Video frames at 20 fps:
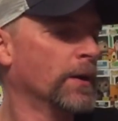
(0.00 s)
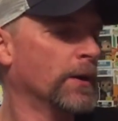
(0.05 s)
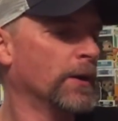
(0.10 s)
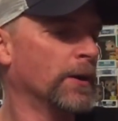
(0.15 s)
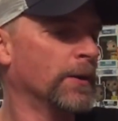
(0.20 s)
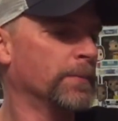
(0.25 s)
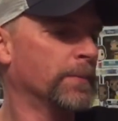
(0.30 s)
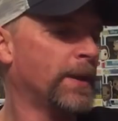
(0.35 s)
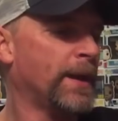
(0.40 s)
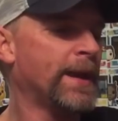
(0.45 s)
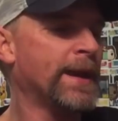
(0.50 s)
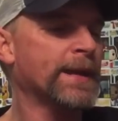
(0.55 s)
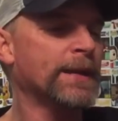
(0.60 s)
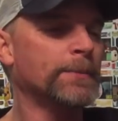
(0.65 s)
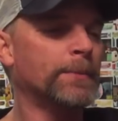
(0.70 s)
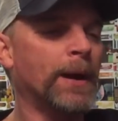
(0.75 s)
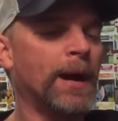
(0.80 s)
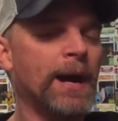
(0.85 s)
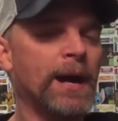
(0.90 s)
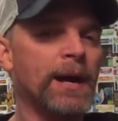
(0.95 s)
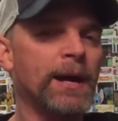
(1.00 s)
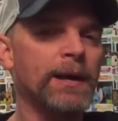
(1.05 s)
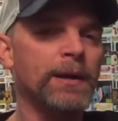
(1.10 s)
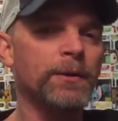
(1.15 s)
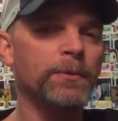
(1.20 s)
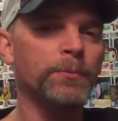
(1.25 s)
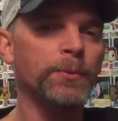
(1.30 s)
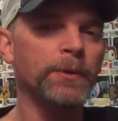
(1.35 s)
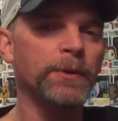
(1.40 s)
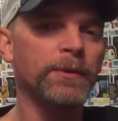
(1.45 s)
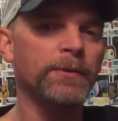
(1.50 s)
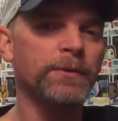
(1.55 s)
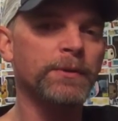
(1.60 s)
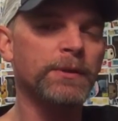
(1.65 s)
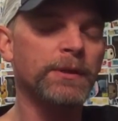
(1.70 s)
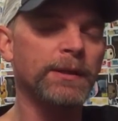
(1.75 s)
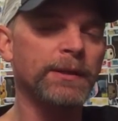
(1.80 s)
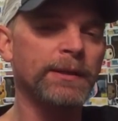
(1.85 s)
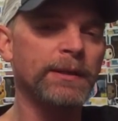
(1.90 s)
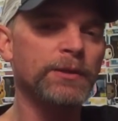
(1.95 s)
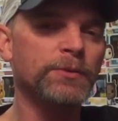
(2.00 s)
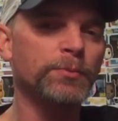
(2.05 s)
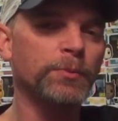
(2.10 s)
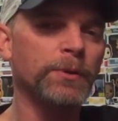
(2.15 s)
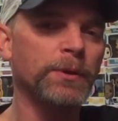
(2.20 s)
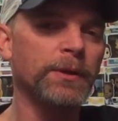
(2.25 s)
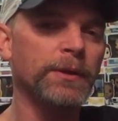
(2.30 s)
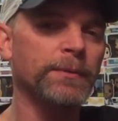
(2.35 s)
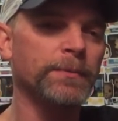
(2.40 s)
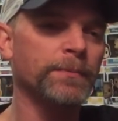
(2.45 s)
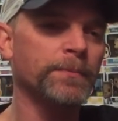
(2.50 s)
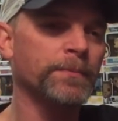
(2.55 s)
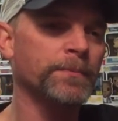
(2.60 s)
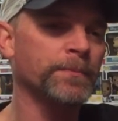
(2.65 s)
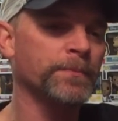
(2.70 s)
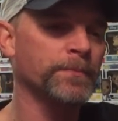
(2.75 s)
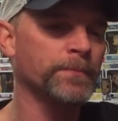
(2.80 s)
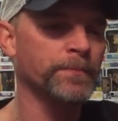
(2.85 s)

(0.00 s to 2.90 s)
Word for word: Um, Hang 'em High with Clint Eastwood.